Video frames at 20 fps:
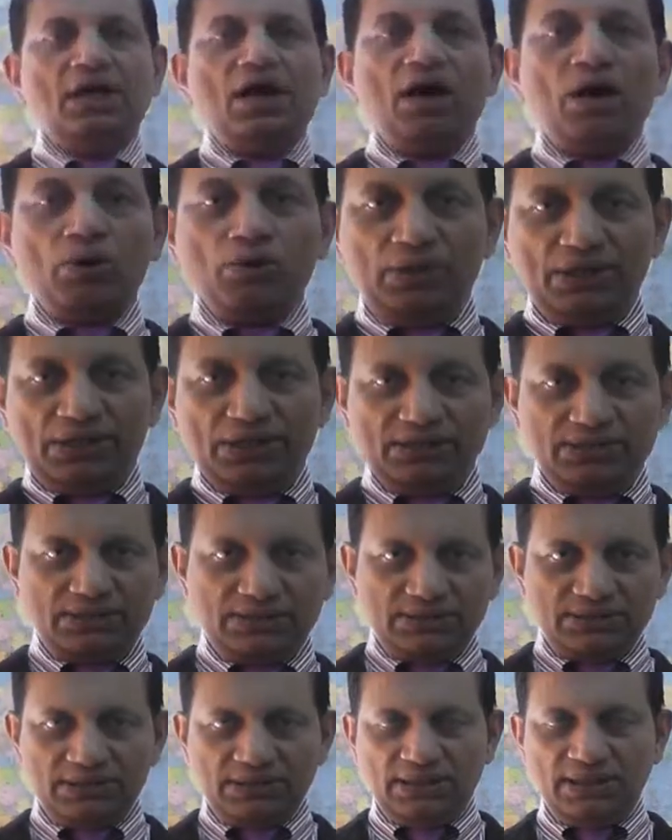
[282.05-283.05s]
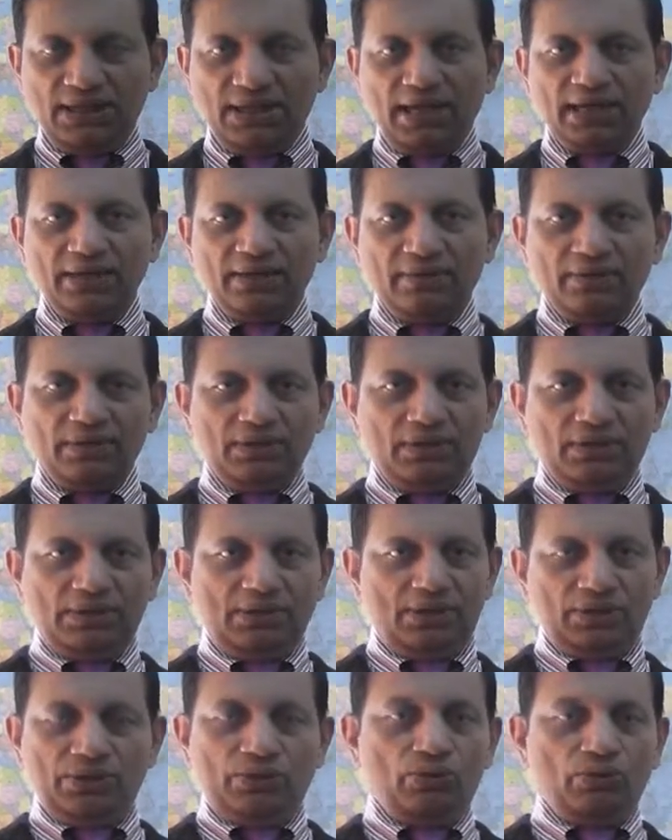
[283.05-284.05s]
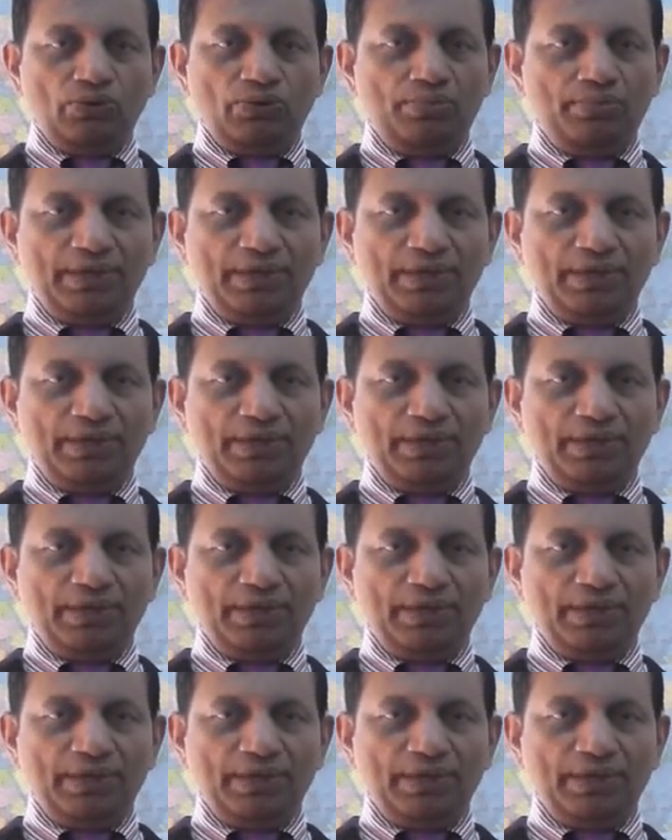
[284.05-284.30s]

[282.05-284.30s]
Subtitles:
how it is run. You